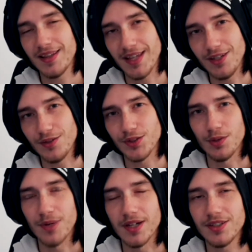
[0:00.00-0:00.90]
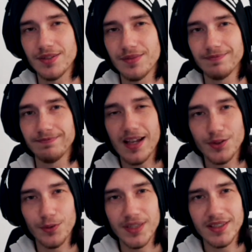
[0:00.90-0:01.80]
Thank you so much.
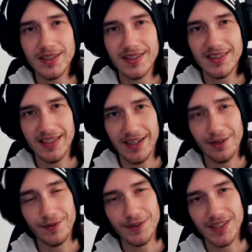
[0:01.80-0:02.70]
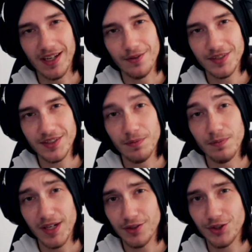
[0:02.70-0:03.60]
As always, take care of yourselves,
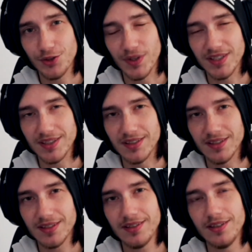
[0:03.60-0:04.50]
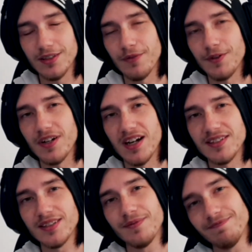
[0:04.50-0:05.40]
make good choices. Love you
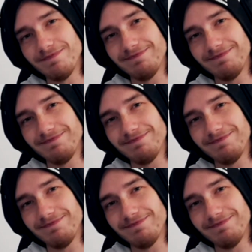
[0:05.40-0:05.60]
guys.